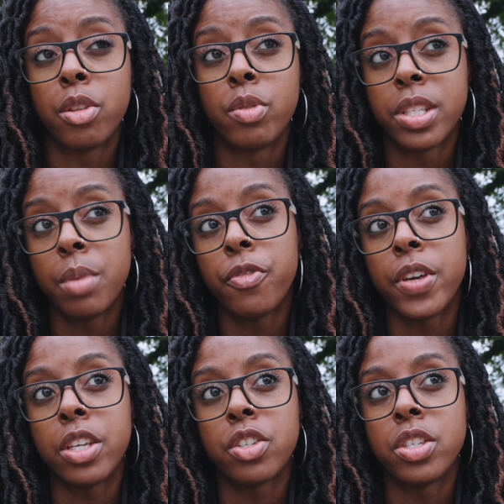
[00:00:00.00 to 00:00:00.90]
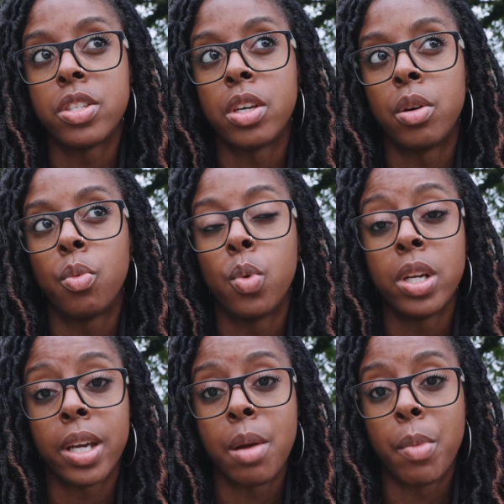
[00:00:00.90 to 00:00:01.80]
there are some features that
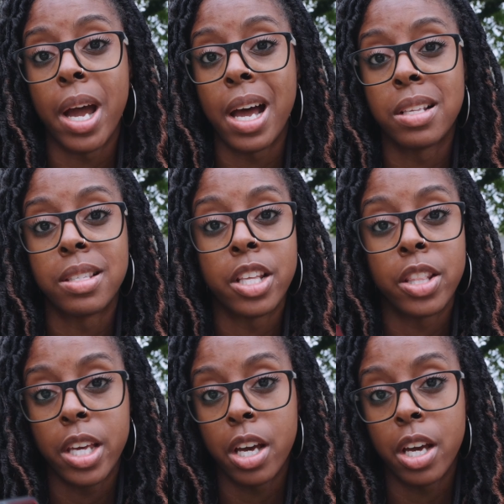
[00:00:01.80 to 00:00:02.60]
one camera has that the